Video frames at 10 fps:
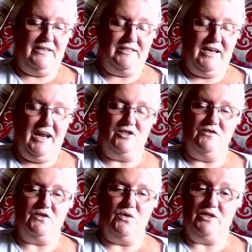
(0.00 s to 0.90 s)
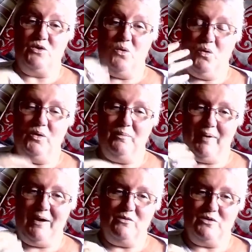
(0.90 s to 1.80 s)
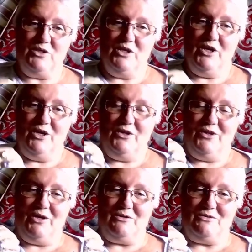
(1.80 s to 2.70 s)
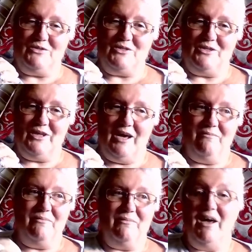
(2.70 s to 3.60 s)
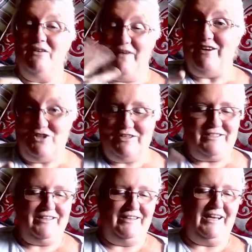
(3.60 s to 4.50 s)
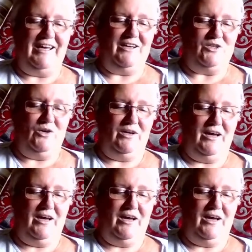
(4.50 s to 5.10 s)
collection of stories is all about those adventures that they get on.